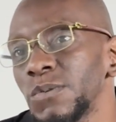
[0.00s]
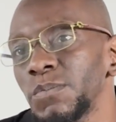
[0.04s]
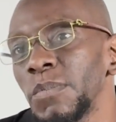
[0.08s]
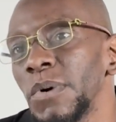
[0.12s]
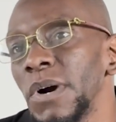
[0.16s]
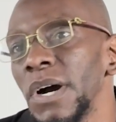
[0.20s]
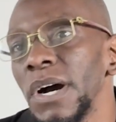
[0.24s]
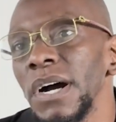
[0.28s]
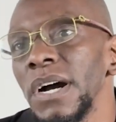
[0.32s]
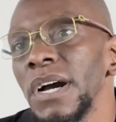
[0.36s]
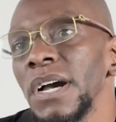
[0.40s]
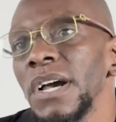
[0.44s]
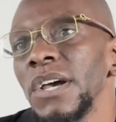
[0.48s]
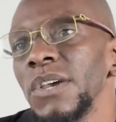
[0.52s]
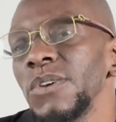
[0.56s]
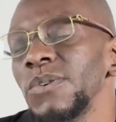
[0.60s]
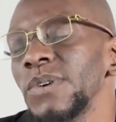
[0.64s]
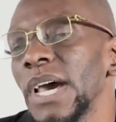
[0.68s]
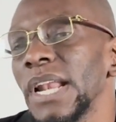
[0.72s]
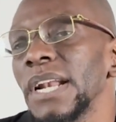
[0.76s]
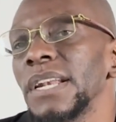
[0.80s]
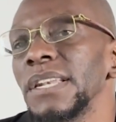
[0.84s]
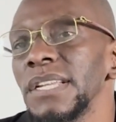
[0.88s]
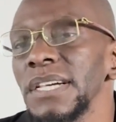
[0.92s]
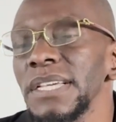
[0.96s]
But you
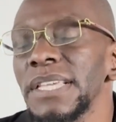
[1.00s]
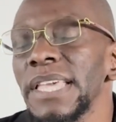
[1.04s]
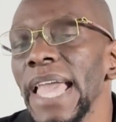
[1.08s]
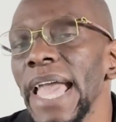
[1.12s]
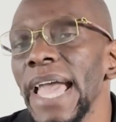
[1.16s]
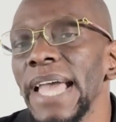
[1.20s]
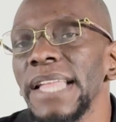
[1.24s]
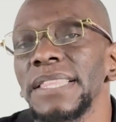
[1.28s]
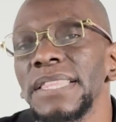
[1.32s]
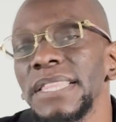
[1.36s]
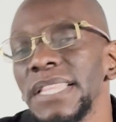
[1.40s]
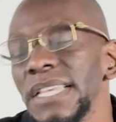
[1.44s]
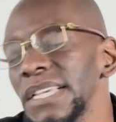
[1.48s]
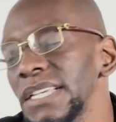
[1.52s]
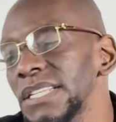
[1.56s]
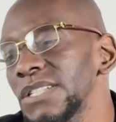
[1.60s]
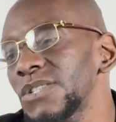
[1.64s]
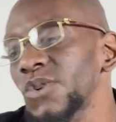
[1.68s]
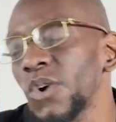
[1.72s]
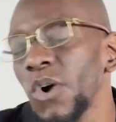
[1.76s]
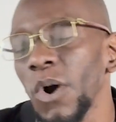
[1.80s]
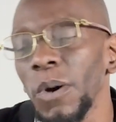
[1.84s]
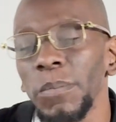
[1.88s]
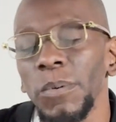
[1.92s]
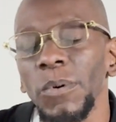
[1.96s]
got to look at these
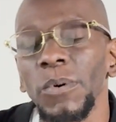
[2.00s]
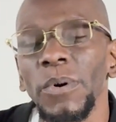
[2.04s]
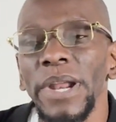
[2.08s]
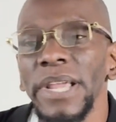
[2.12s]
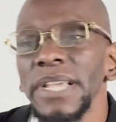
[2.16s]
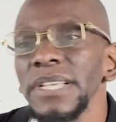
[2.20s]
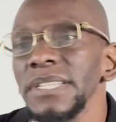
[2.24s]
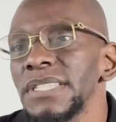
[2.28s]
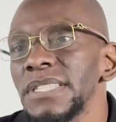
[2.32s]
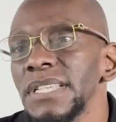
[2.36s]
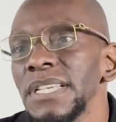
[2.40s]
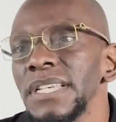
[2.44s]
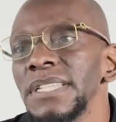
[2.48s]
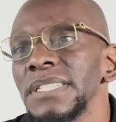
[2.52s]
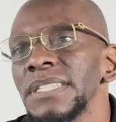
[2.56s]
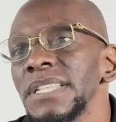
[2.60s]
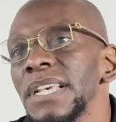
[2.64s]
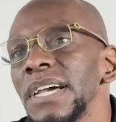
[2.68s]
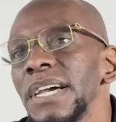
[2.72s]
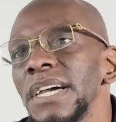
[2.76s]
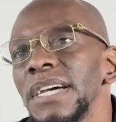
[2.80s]
corporations,